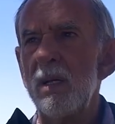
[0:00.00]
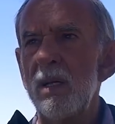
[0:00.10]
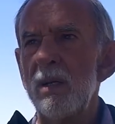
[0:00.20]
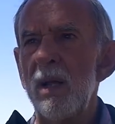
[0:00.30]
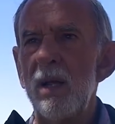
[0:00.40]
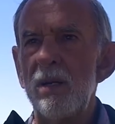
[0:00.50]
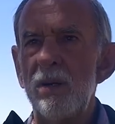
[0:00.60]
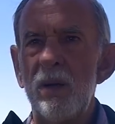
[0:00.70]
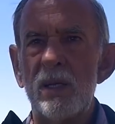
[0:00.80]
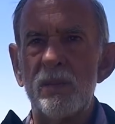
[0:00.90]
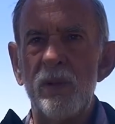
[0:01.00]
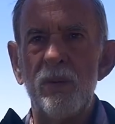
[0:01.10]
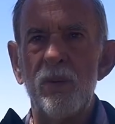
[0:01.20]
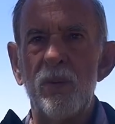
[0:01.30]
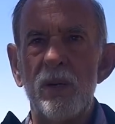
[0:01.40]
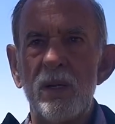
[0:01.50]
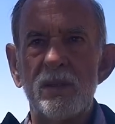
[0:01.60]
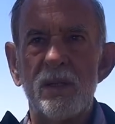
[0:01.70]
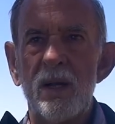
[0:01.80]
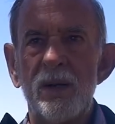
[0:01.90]
And you ask me, what
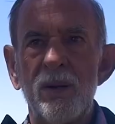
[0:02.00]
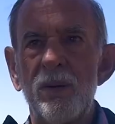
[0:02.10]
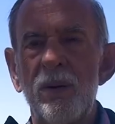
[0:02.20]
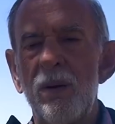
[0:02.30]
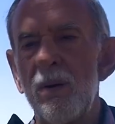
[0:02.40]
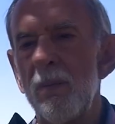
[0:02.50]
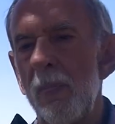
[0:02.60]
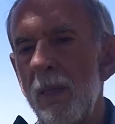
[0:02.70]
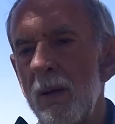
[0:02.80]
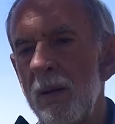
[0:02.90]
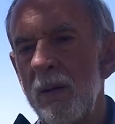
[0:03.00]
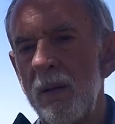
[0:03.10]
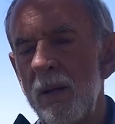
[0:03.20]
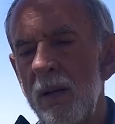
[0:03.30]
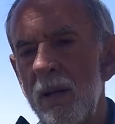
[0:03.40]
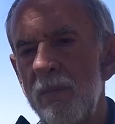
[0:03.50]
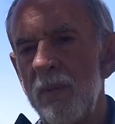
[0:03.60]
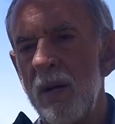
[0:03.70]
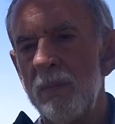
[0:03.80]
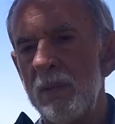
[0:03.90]
is it? I don't know.
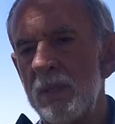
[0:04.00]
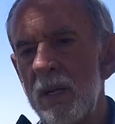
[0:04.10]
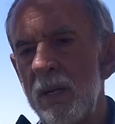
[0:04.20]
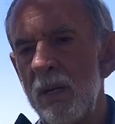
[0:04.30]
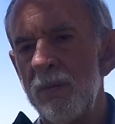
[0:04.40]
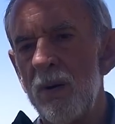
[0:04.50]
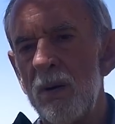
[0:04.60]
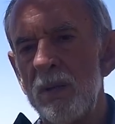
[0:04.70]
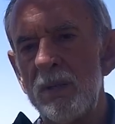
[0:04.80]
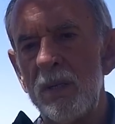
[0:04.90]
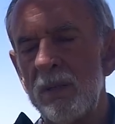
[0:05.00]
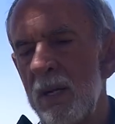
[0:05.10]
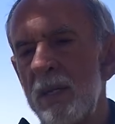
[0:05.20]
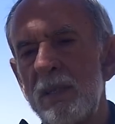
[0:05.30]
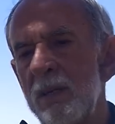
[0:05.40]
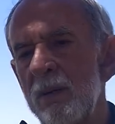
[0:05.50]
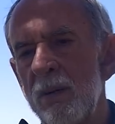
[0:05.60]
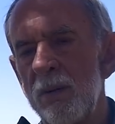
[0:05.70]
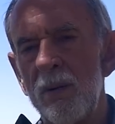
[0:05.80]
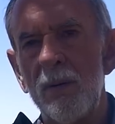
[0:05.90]
I've been studying it for all these years, and I still
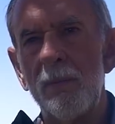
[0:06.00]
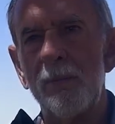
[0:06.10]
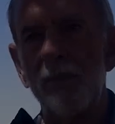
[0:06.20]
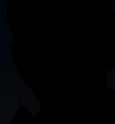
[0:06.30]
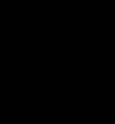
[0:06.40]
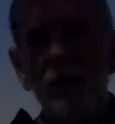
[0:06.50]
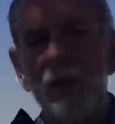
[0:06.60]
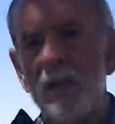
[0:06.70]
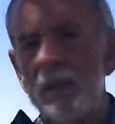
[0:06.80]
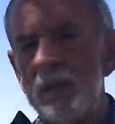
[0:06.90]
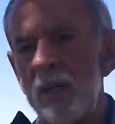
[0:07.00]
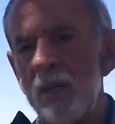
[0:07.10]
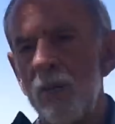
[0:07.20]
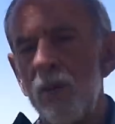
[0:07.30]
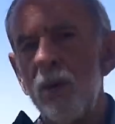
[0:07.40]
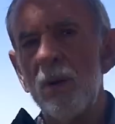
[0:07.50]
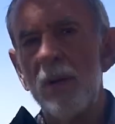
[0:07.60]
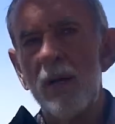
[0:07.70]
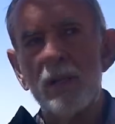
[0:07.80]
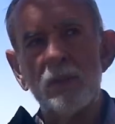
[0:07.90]
don't know. I've been considered a
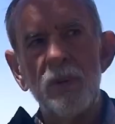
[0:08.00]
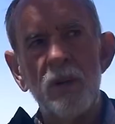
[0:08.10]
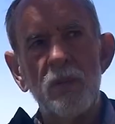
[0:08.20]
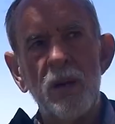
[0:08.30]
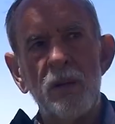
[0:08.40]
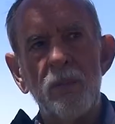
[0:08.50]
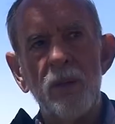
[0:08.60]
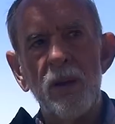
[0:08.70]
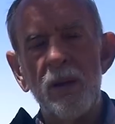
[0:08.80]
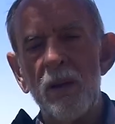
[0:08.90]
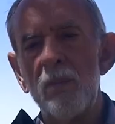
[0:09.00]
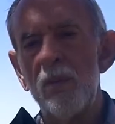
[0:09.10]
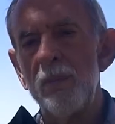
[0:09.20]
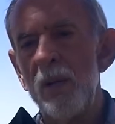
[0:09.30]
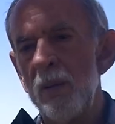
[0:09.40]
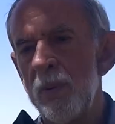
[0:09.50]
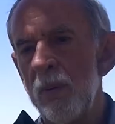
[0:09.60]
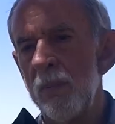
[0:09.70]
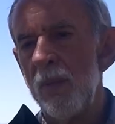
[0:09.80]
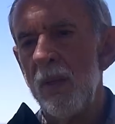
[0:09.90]
world expert by a number of
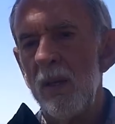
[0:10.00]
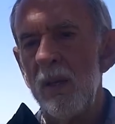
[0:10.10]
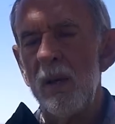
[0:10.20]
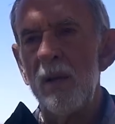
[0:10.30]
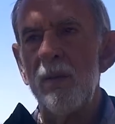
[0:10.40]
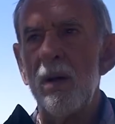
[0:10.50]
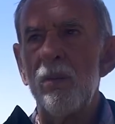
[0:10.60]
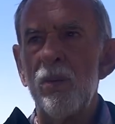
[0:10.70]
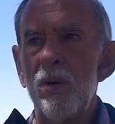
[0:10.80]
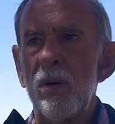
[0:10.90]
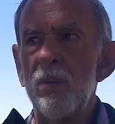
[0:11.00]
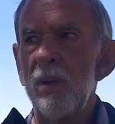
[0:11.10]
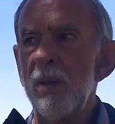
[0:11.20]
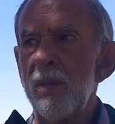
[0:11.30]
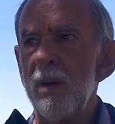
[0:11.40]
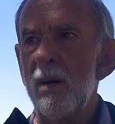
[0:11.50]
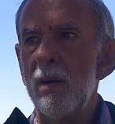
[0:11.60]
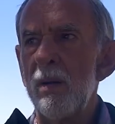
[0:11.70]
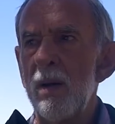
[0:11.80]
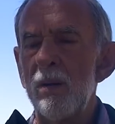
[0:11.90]
people. And I work with,
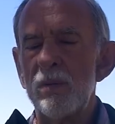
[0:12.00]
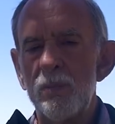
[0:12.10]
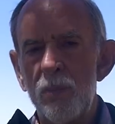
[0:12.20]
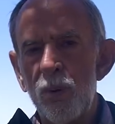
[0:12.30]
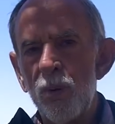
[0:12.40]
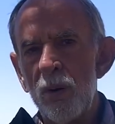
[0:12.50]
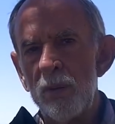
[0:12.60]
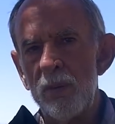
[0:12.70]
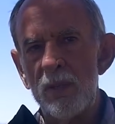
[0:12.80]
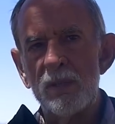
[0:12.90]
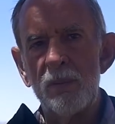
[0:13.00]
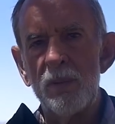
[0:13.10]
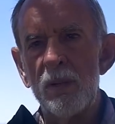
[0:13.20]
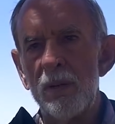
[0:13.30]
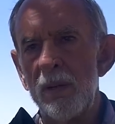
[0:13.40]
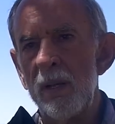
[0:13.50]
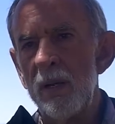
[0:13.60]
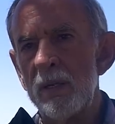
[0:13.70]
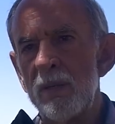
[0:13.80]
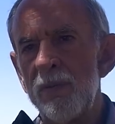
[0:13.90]
I was born with this ability,
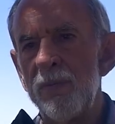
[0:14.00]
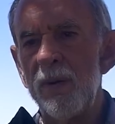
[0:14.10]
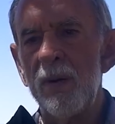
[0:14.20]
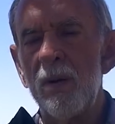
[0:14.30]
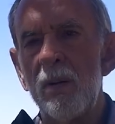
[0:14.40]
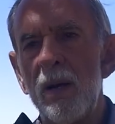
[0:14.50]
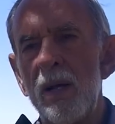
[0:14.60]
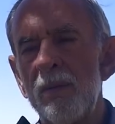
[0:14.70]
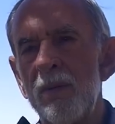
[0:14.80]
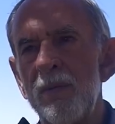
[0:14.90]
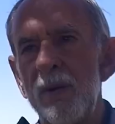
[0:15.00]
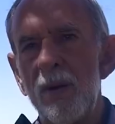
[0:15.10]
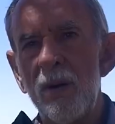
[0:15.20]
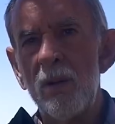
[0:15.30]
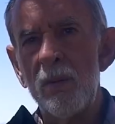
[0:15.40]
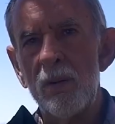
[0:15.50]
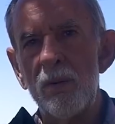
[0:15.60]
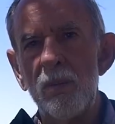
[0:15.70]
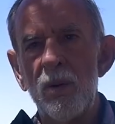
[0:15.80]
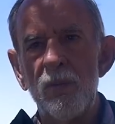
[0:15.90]
and it's I have a phenomenal
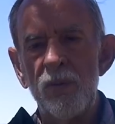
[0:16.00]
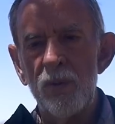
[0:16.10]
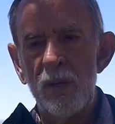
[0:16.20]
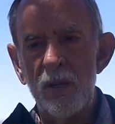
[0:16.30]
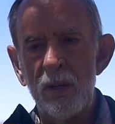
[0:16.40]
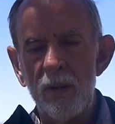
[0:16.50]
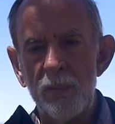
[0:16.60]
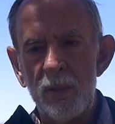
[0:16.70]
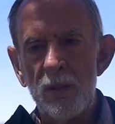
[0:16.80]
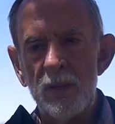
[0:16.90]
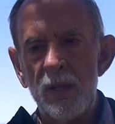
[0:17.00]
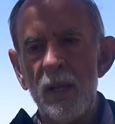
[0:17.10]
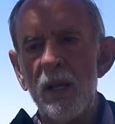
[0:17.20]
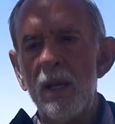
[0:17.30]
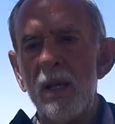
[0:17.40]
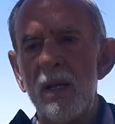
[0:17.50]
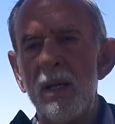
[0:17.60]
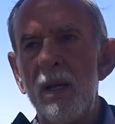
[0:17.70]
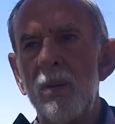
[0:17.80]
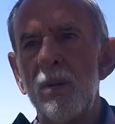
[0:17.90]
remote viewing ability
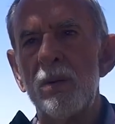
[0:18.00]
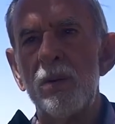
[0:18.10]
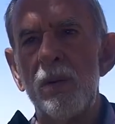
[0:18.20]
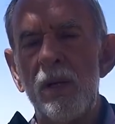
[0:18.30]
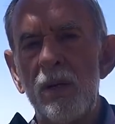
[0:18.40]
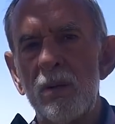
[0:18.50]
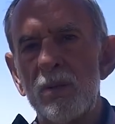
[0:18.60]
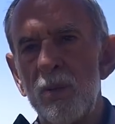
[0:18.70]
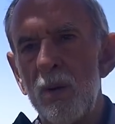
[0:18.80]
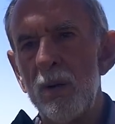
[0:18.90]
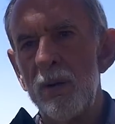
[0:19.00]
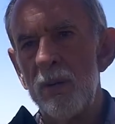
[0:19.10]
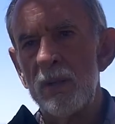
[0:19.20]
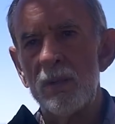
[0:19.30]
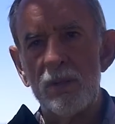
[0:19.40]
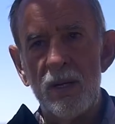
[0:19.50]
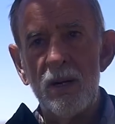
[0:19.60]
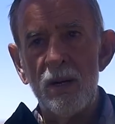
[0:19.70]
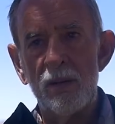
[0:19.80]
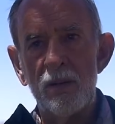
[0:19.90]
equal to Ingo Swann and Russell
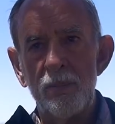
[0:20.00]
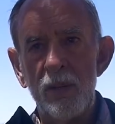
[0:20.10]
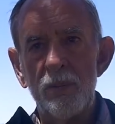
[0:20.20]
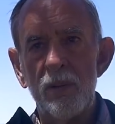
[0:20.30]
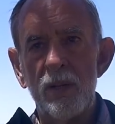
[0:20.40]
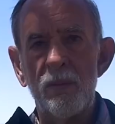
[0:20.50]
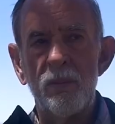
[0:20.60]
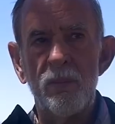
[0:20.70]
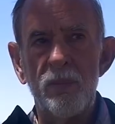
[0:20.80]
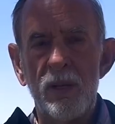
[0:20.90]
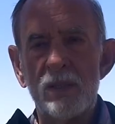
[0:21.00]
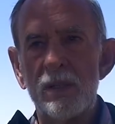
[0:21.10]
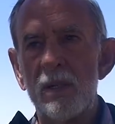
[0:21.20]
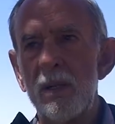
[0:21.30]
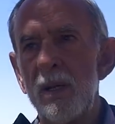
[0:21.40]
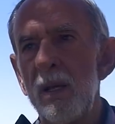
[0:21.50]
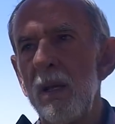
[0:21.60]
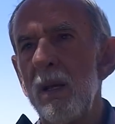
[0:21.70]
Targ, the people that basically,